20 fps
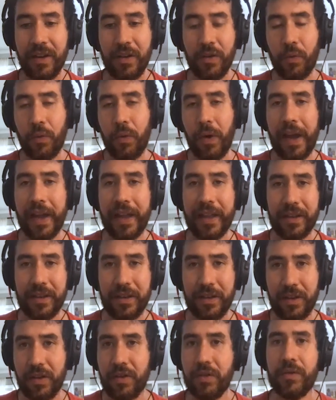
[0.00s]
when,
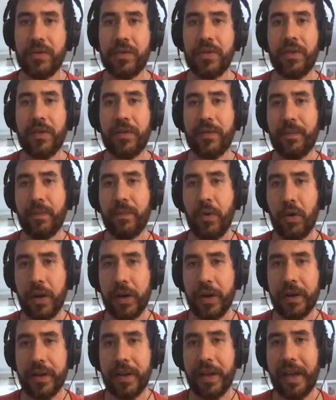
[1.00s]
you know, you're
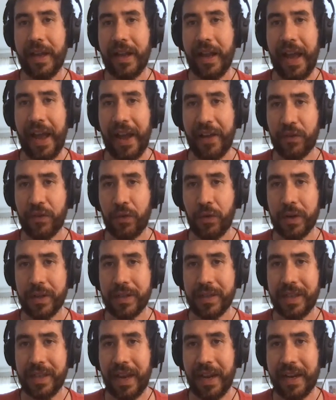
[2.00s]
more in a half court
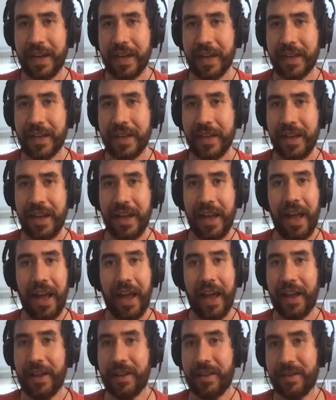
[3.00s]
setting
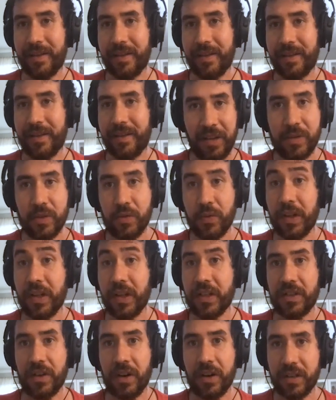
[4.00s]
and teams
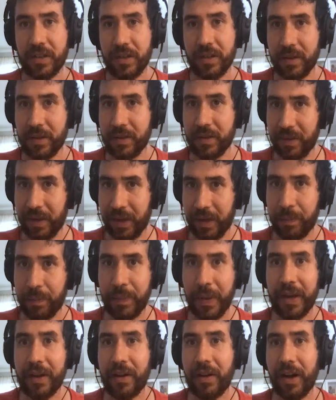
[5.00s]
really start to, like,
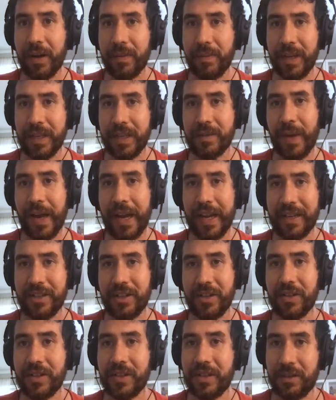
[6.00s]
pick on
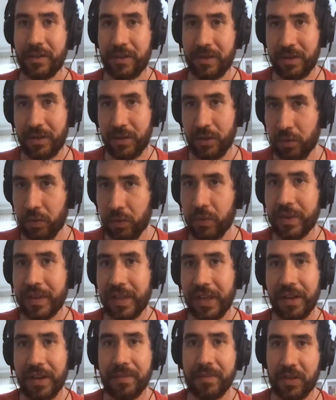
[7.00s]
mismatches? Do
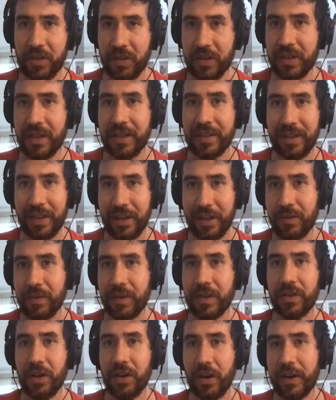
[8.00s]
teams just
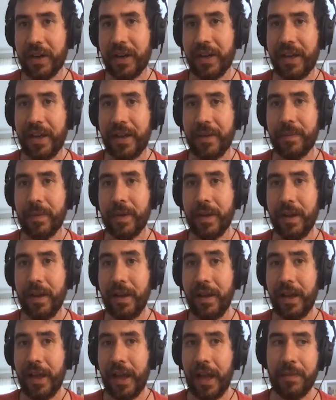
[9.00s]
continually target him?
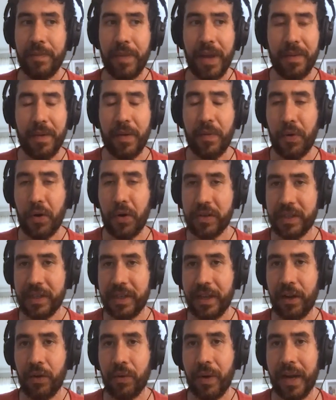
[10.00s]
And maybe
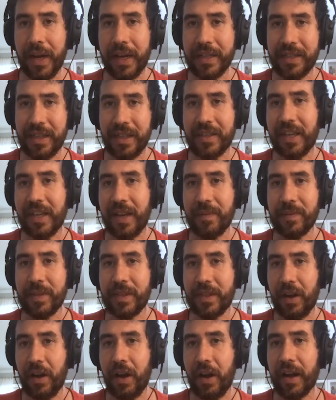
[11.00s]
personnel wise, the
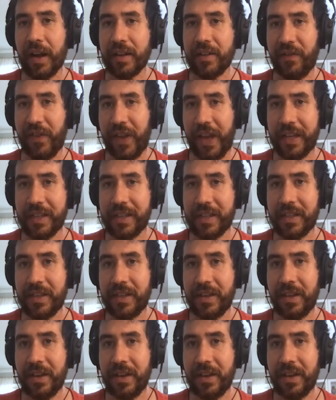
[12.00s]
teams the Hawks faced